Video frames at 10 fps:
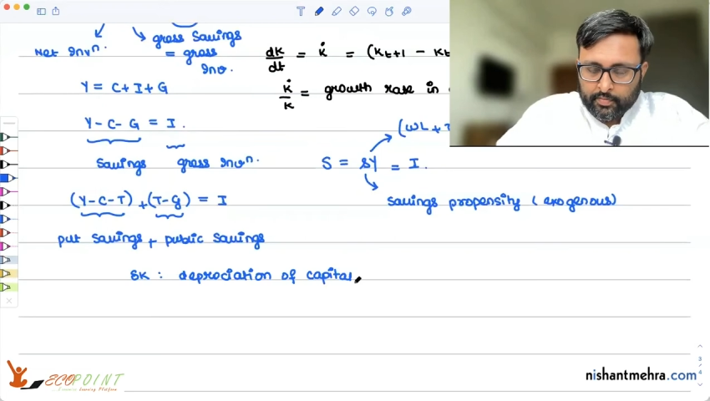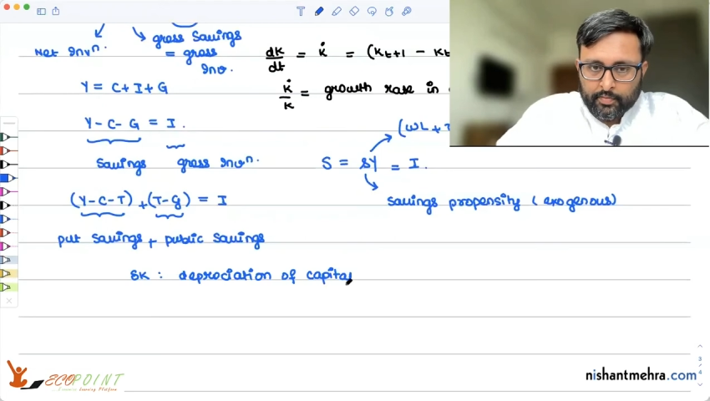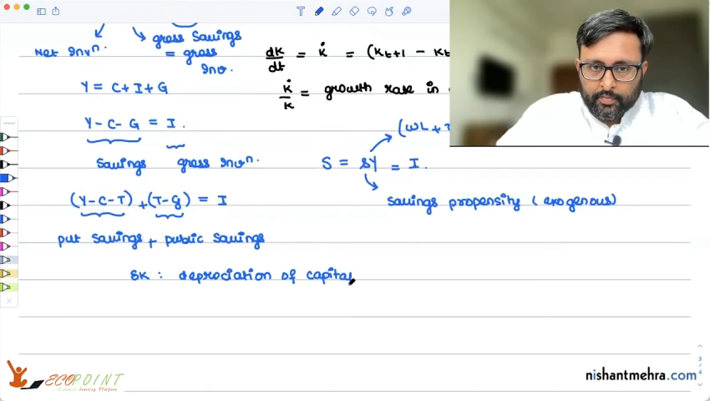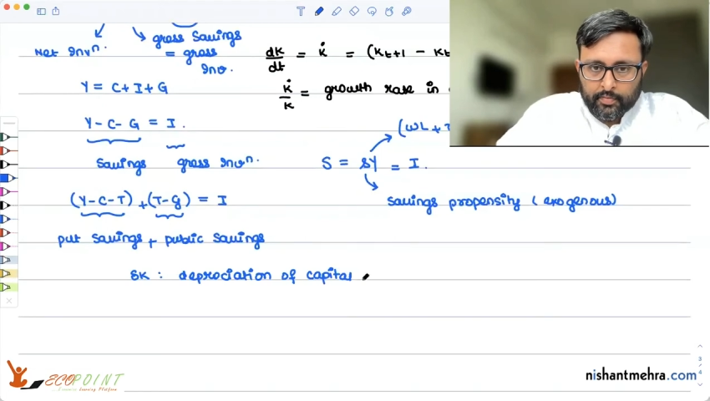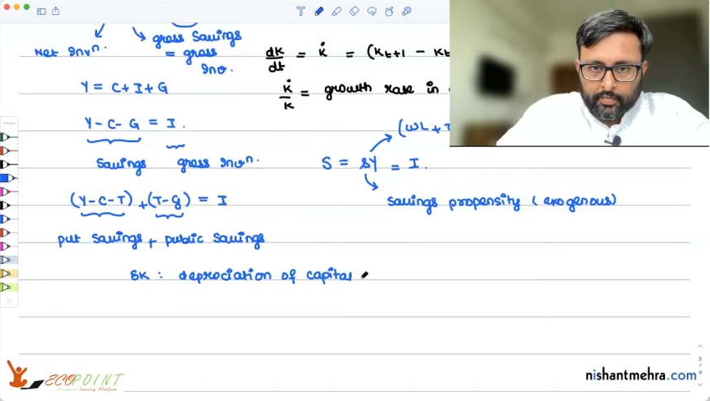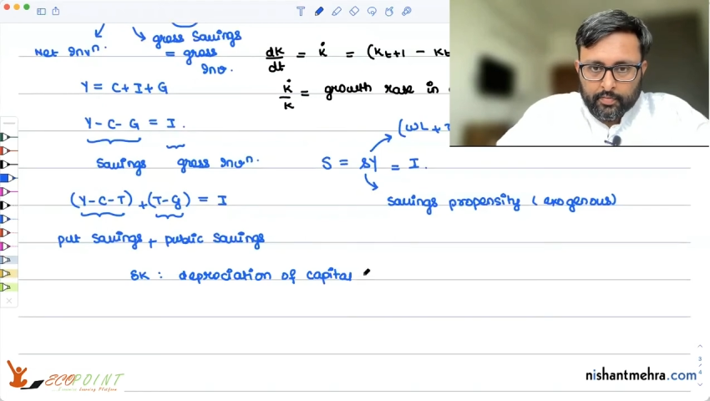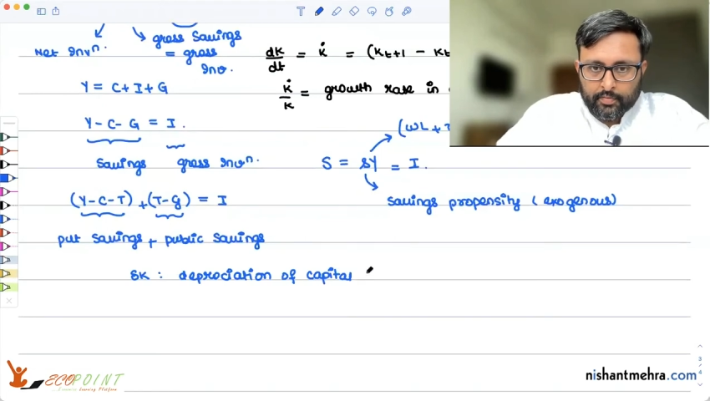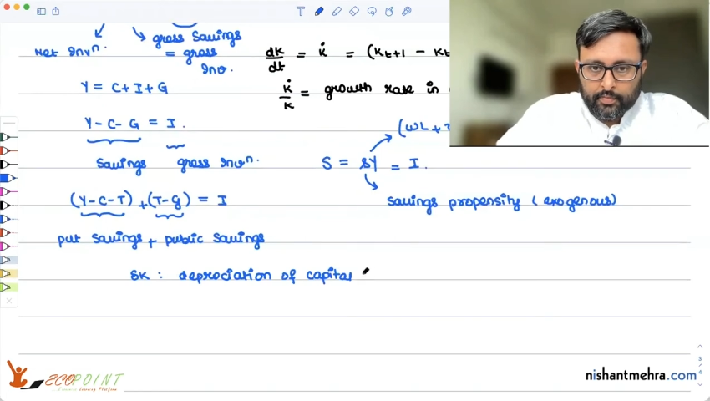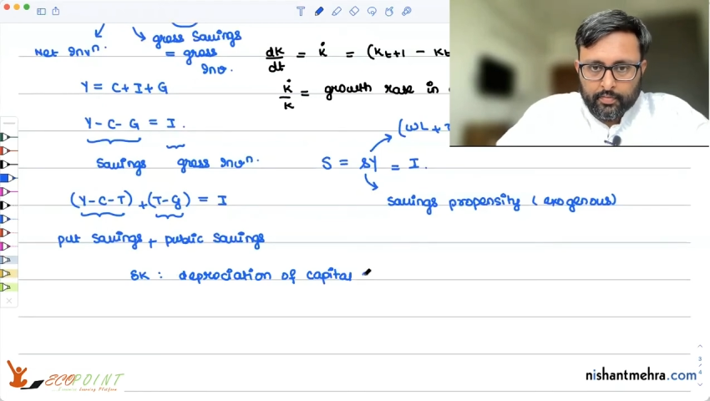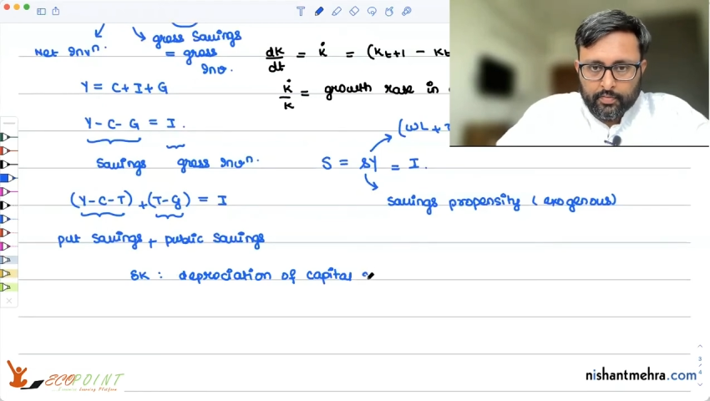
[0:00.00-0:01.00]

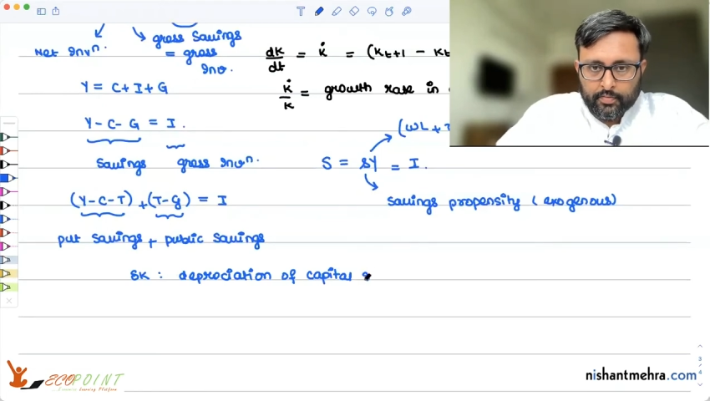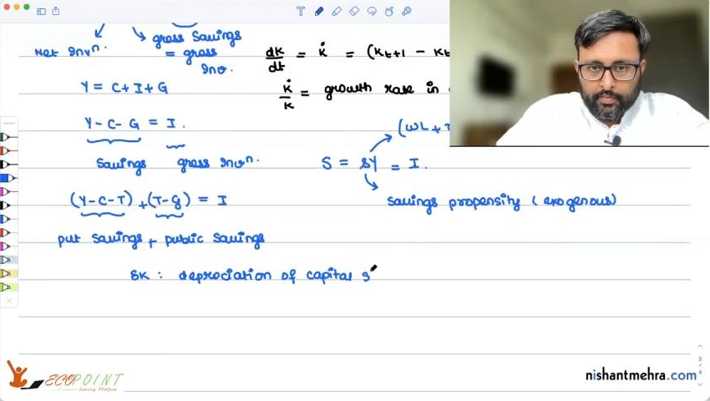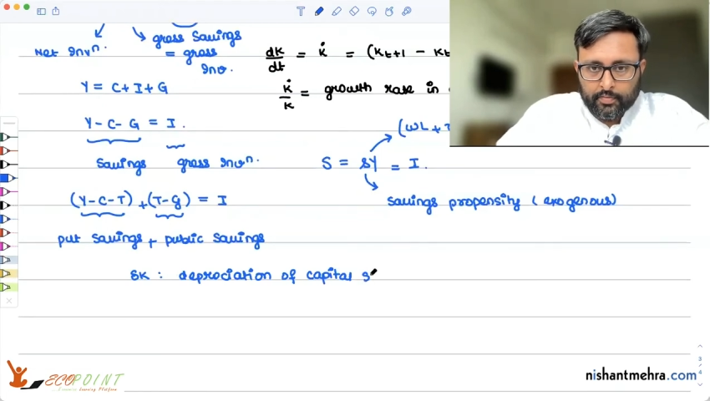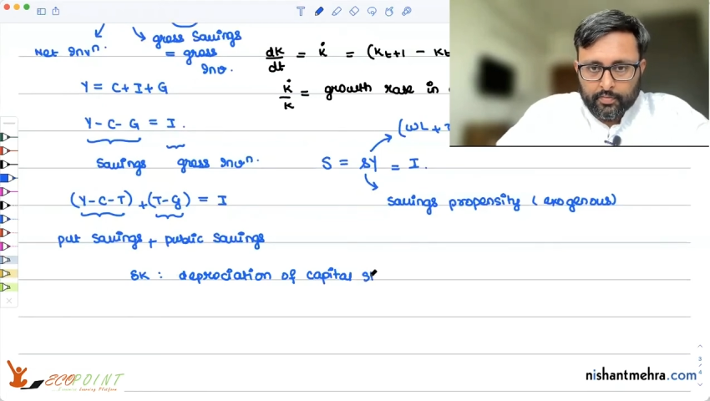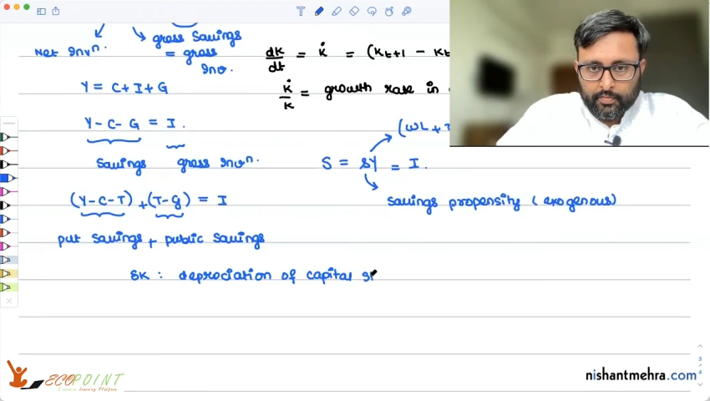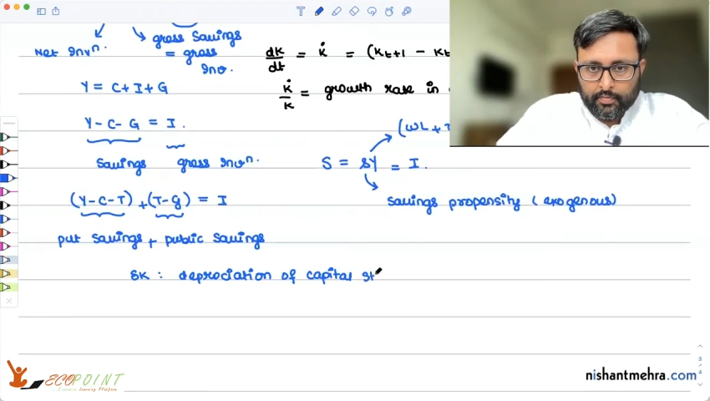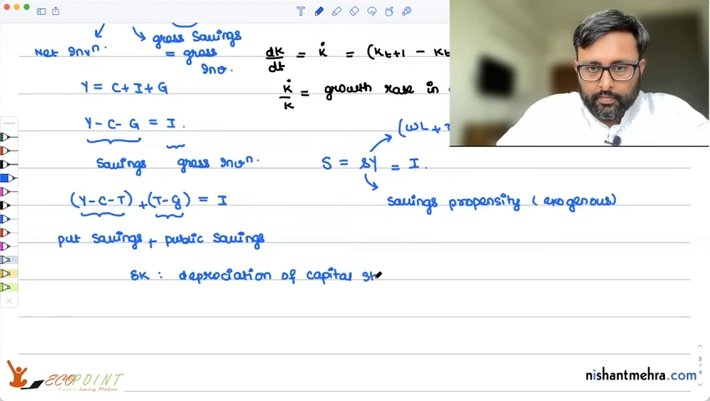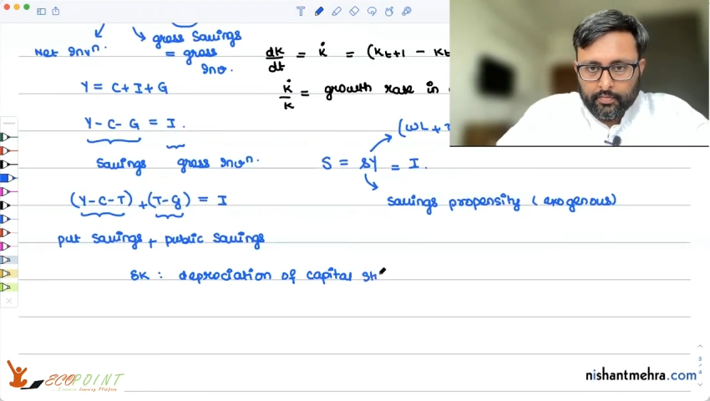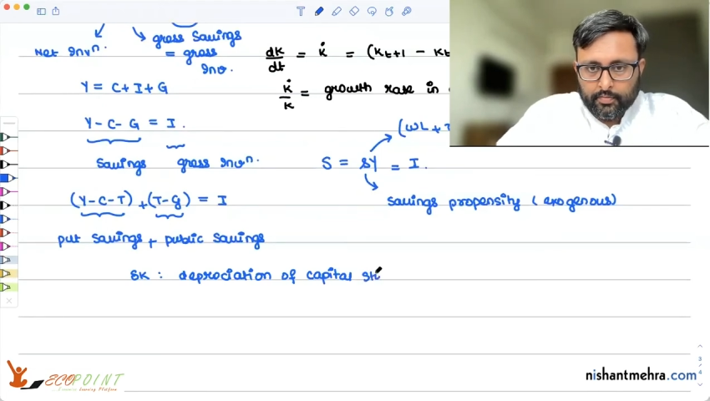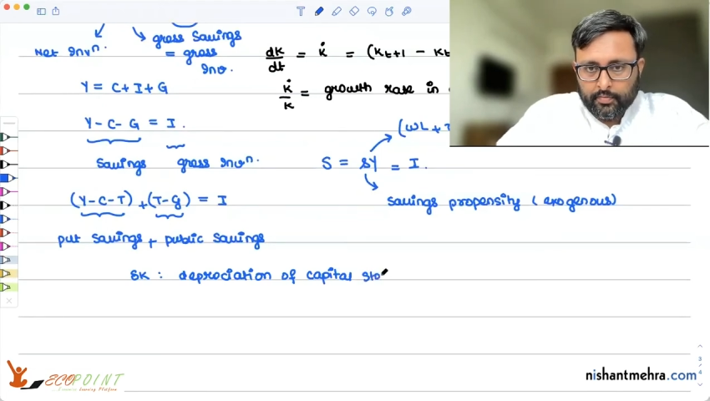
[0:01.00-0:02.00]

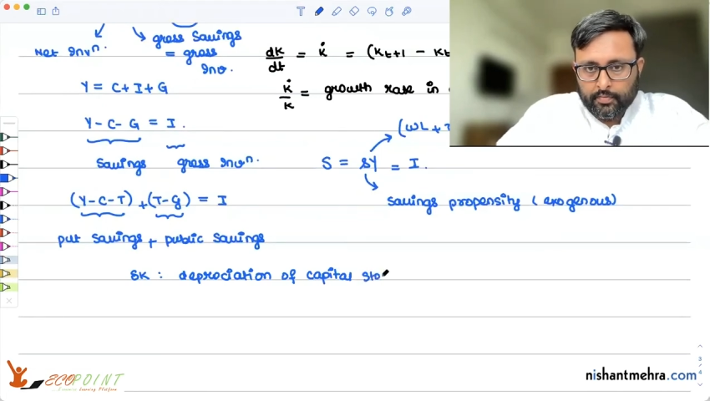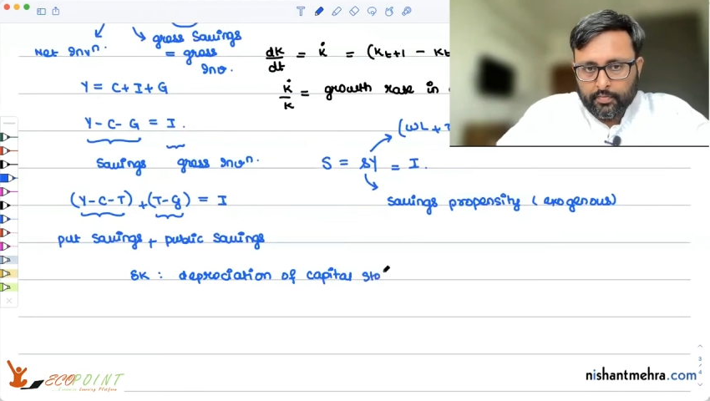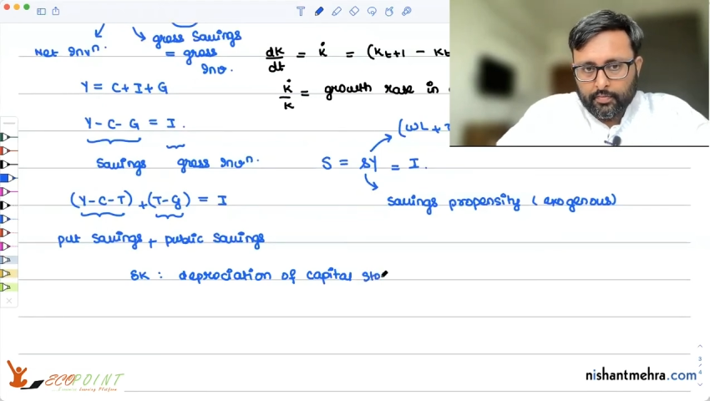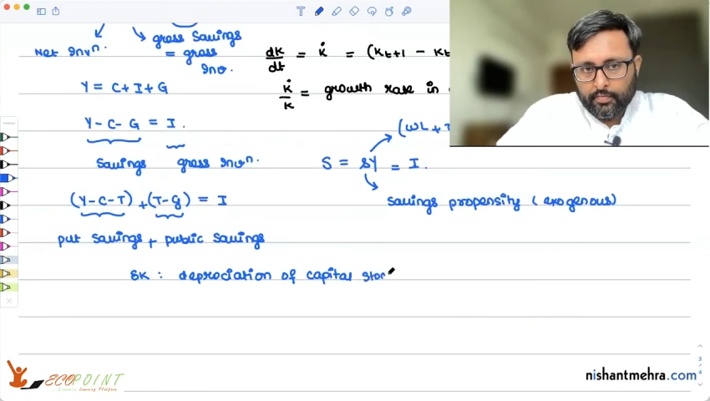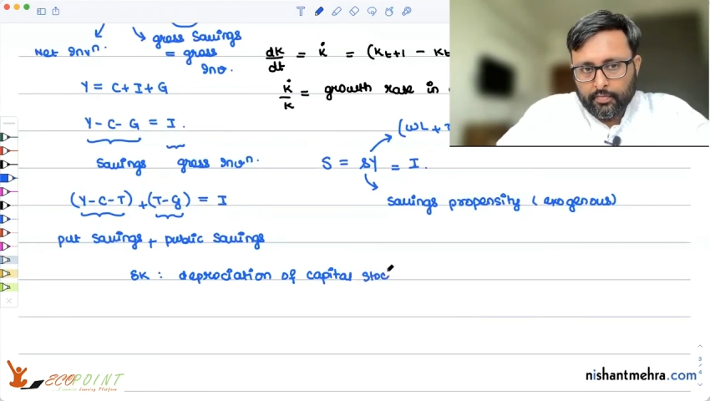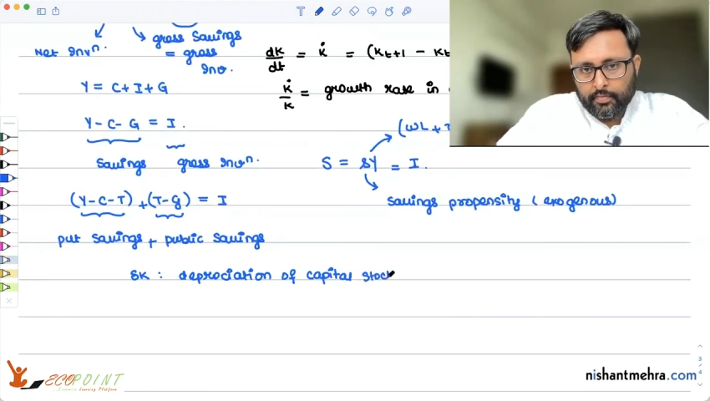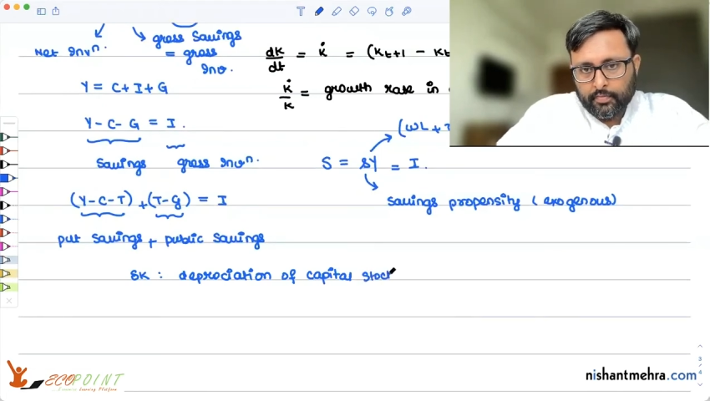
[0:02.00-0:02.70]
Nobody speaks.